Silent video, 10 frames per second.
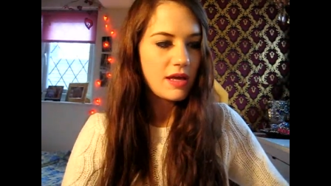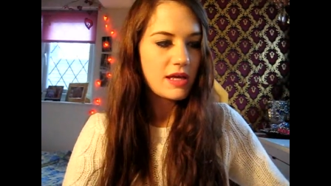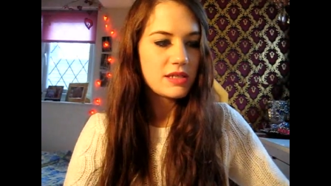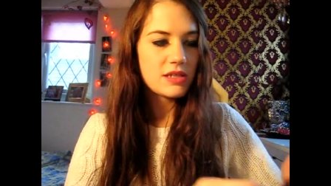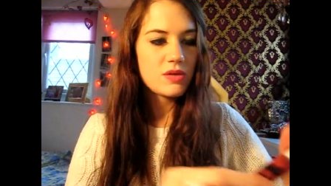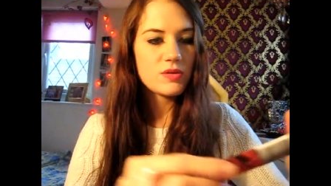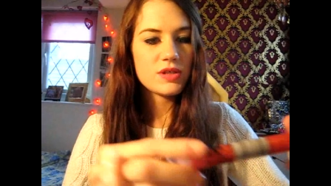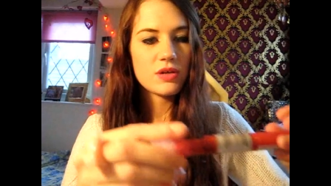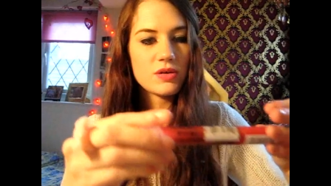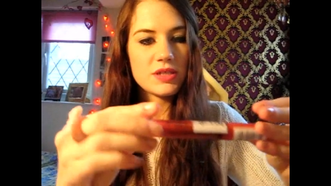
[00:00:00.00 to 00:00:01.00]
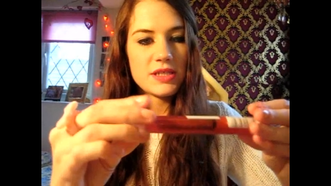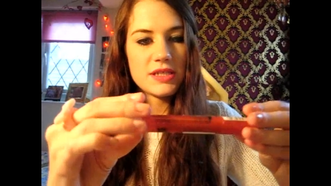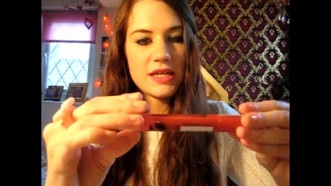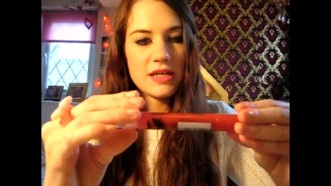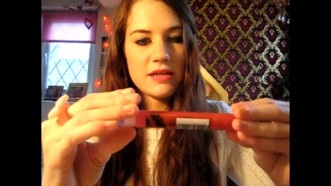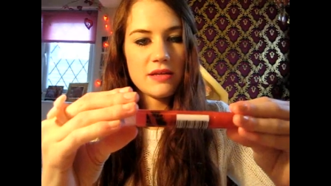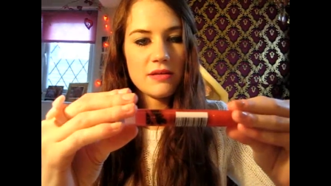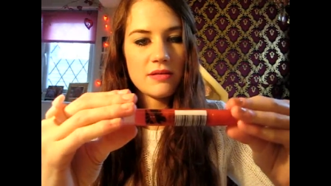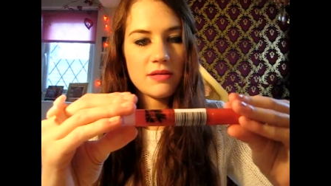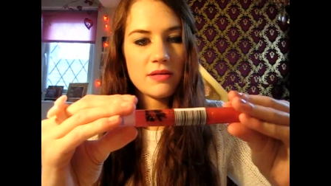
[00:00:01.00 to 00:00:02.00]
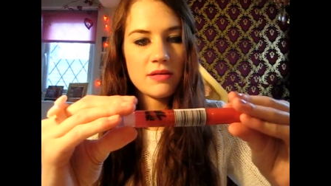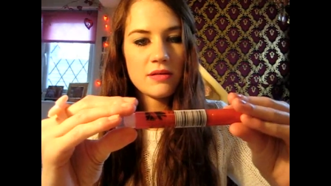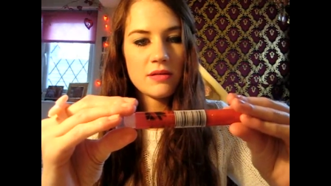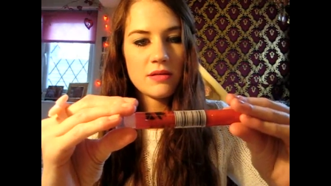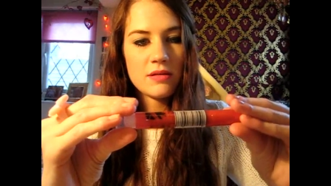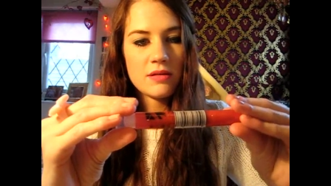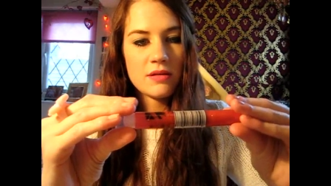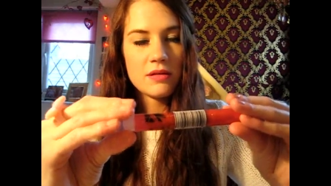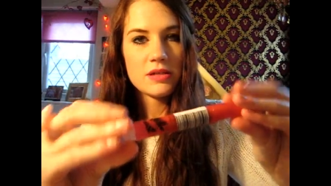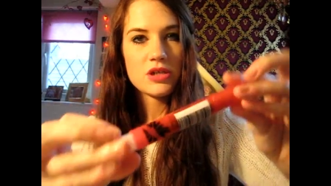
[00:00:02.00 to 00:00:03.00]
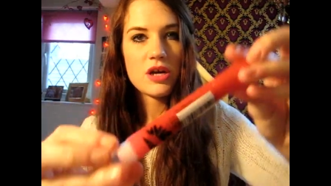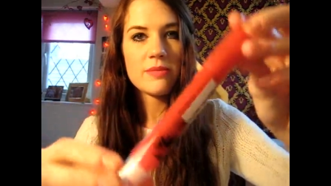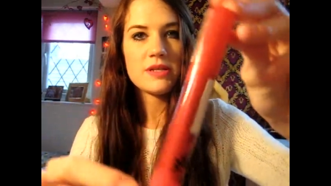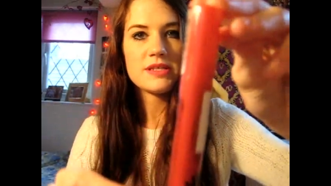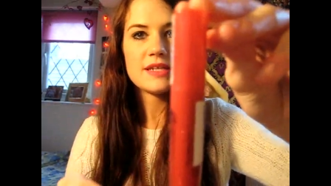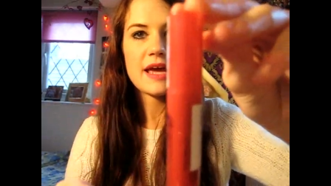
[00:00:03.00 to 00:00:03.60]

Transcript: And I also got it in Timeless